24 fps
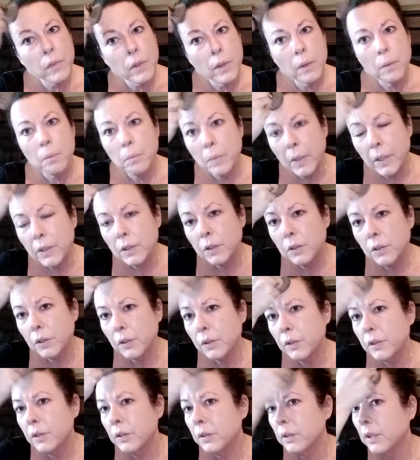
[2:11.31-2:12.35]
Make
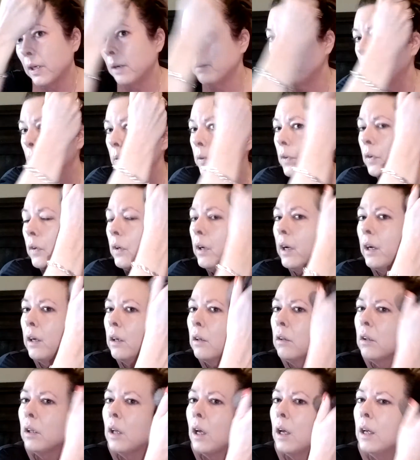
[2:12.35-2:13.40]
sure you're up in your
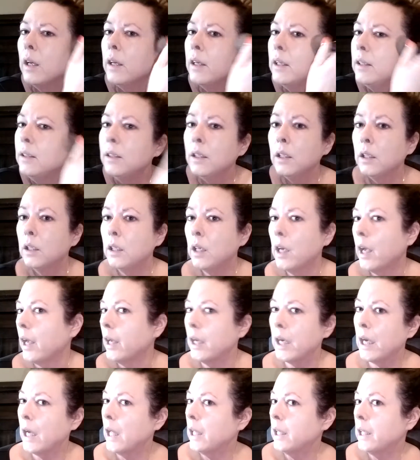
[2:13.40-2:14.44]
hairline.
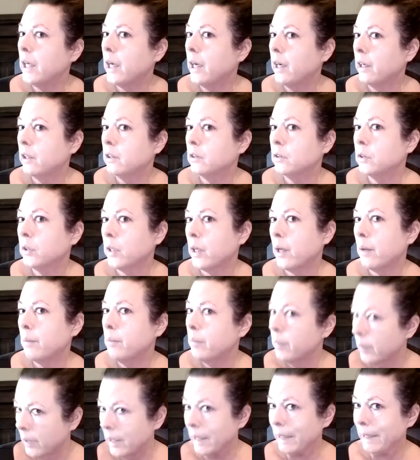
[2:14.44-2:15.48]
Yeah, the hair's
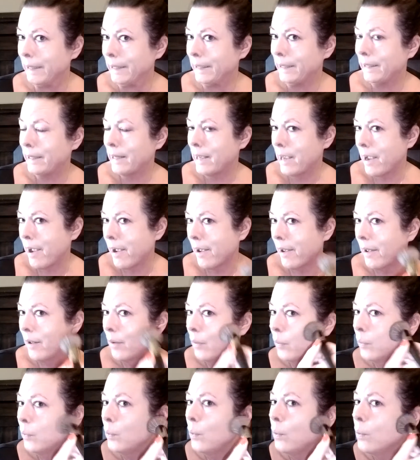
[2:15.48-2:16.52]
up in a knot.
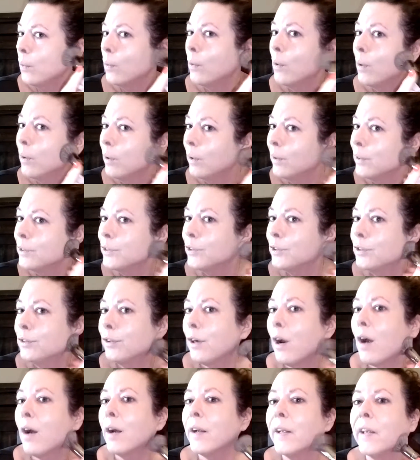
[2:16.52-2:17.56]
Woo!
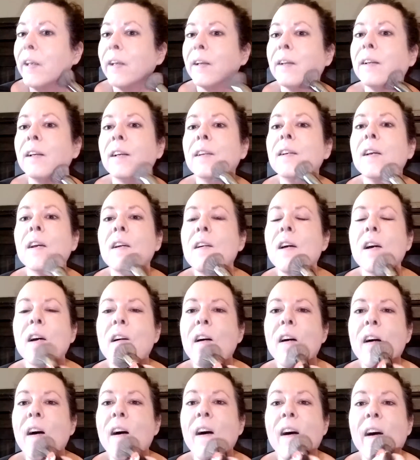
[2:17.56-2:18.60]
Shocking.
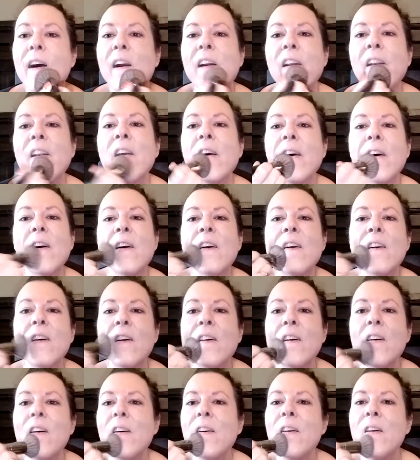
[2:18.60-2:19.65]
I know.
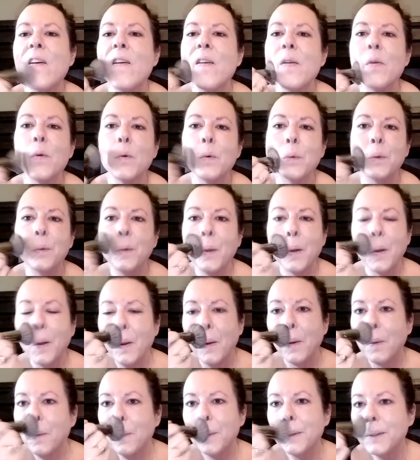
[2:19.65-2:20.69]

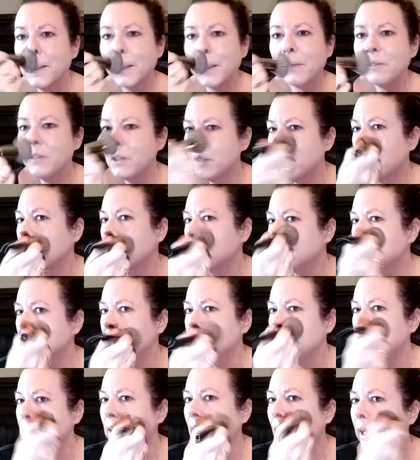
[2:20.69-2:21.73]
When have you not
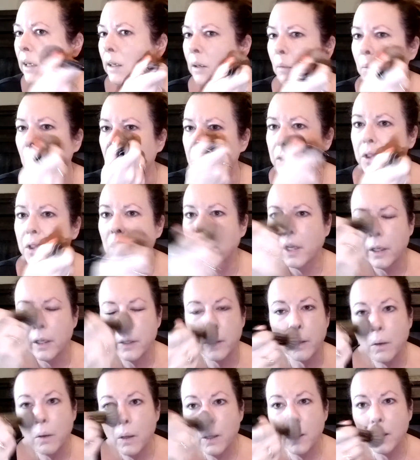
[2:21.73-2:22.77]
seen that on my
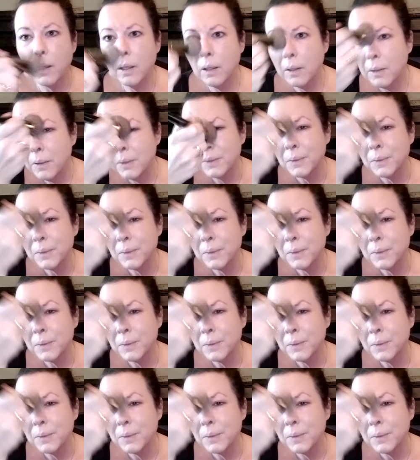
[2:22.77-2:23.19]
channel, huh?